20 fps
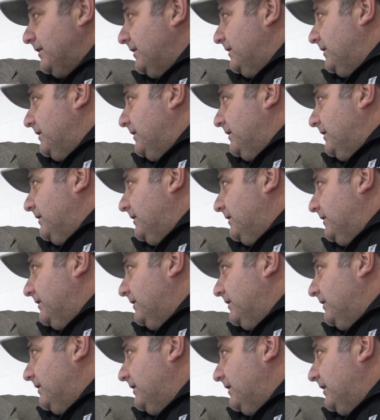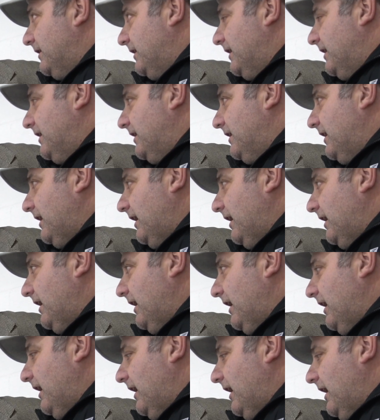
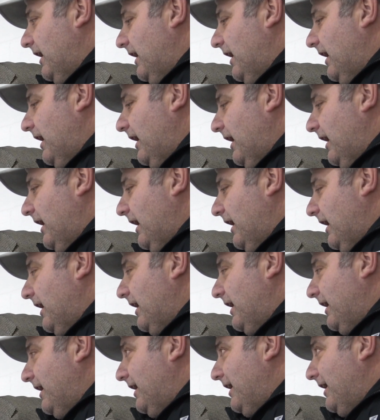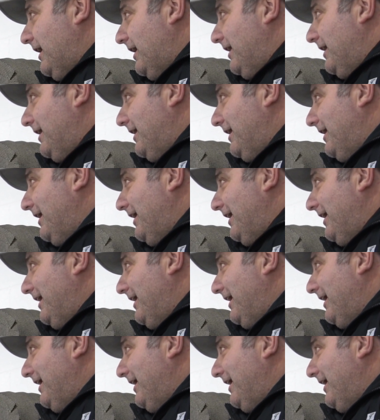No words are spoken by the person on screen.